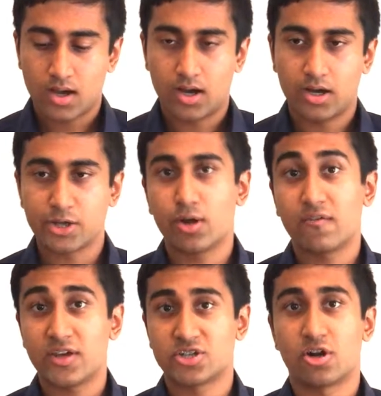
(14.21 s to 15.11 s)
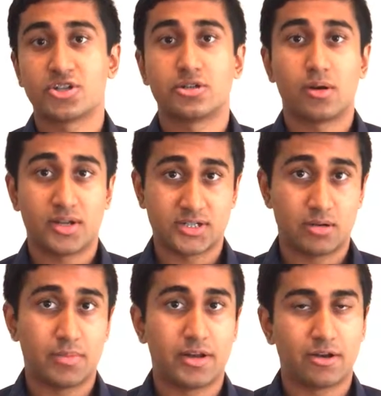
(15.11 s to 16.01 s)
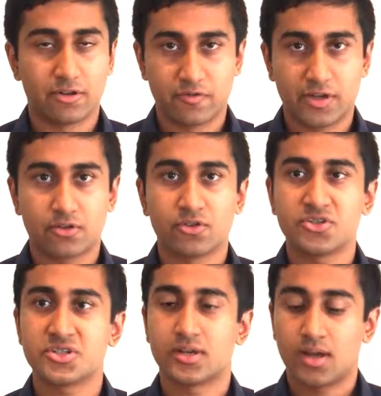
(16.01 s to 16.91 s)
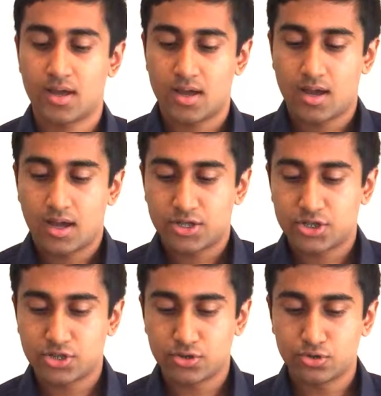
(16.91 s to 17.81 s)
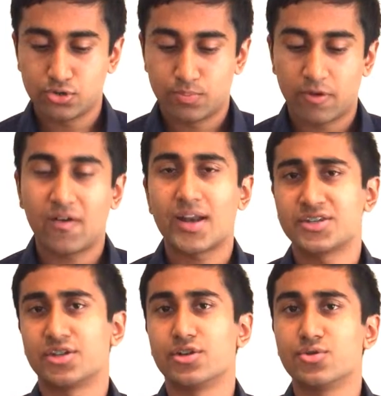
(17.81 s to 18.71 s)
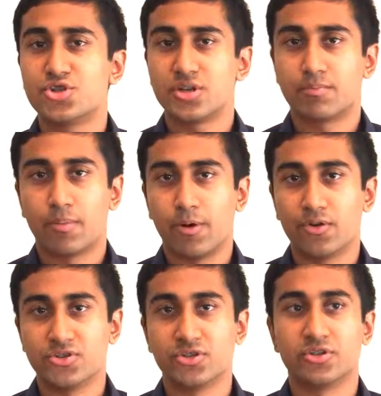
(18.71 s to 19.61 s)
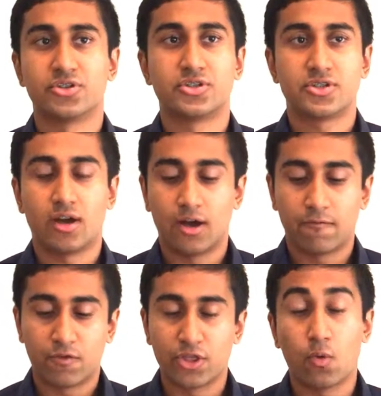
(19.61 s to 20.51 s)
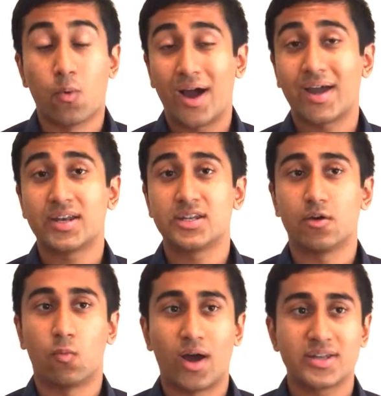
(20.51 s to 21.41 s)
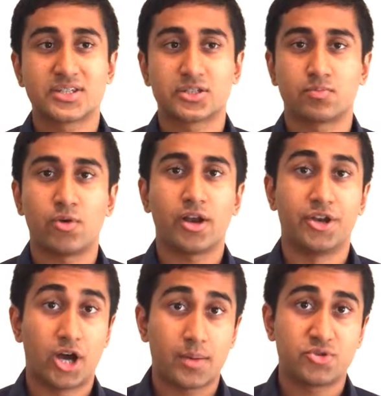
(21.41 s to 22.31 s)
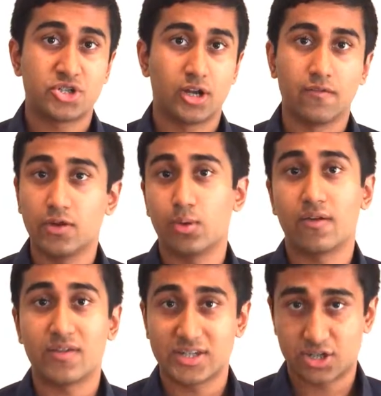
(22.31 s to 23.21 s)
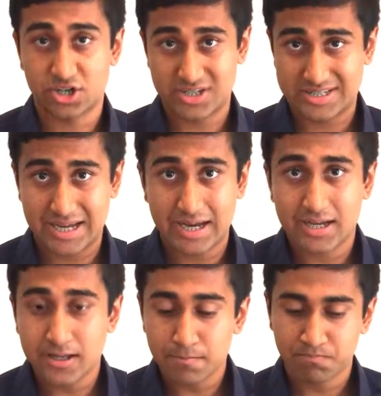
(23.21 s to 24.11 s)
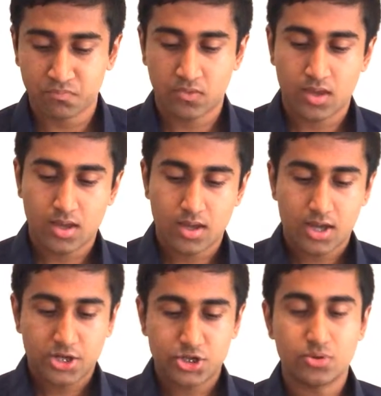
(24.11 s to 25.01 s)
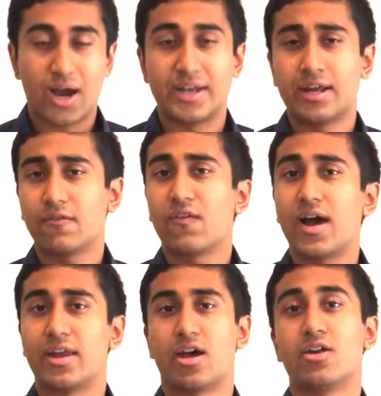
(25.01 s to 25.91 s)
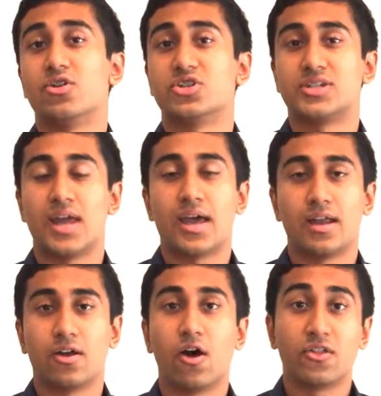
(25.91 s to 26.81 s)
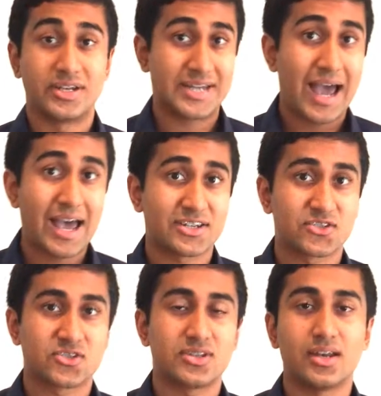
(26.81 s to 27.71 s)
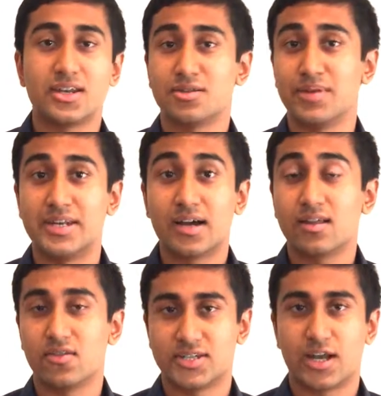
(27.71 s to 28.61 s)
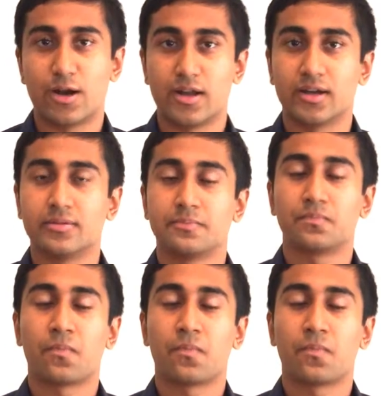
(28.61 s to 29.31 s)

UAVs are also known as unmanned aerial vehicles. To provide a solution proposal for the widespread adoption of UAVs in our society. To identify and understand all the tasks that need to be done in this area.